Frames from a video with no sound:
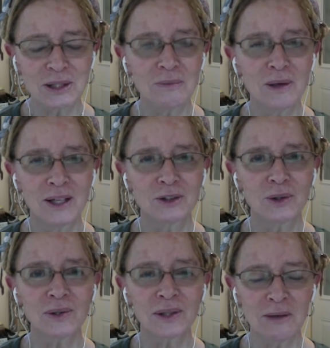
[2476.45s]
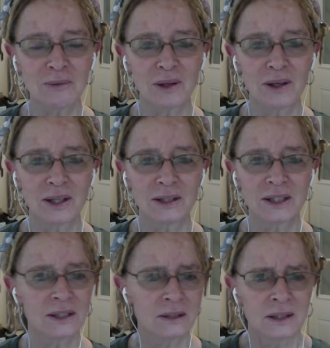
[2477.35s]
some adult came along and
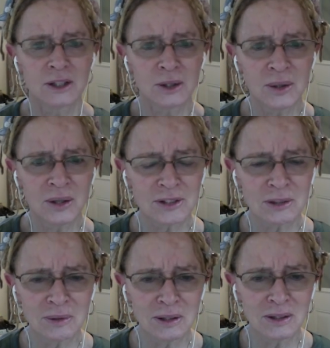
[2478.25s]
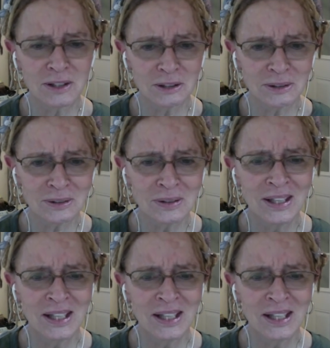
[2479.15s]
said, don't you have something to do